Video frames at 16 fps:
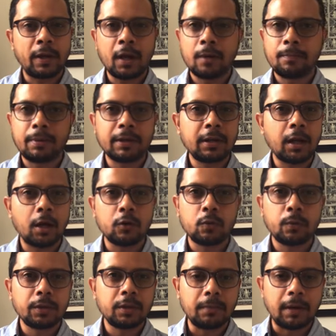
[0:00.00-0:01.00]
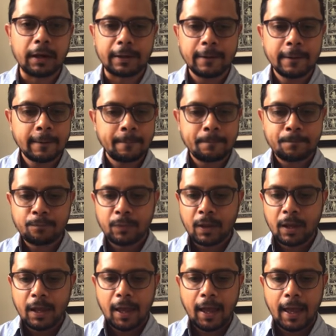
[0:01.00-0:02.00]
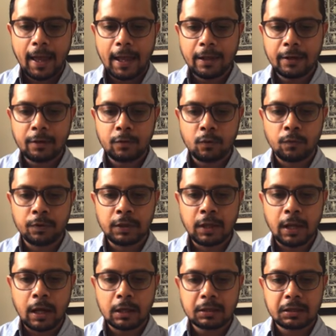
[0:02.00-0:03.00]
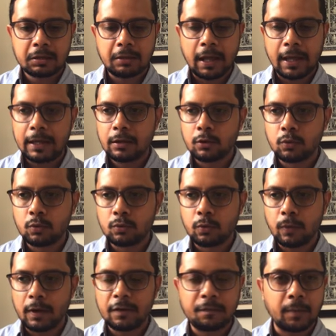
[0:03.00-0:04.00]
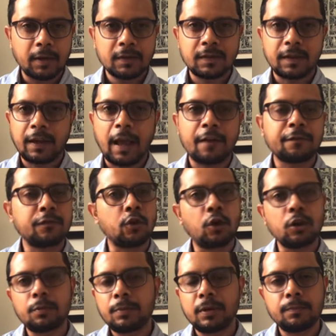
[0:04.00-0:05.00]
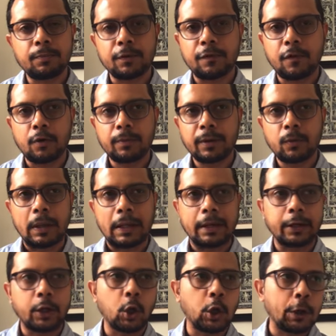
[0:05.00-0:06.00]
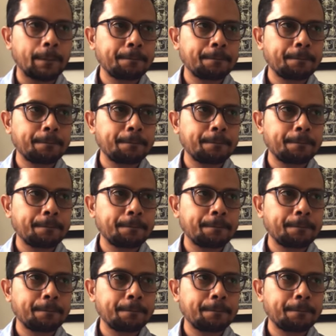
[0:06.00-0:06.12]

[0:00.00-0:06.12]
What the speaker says: up and down with the market. And over the last 9 to 12 months, they have not been performing well at all.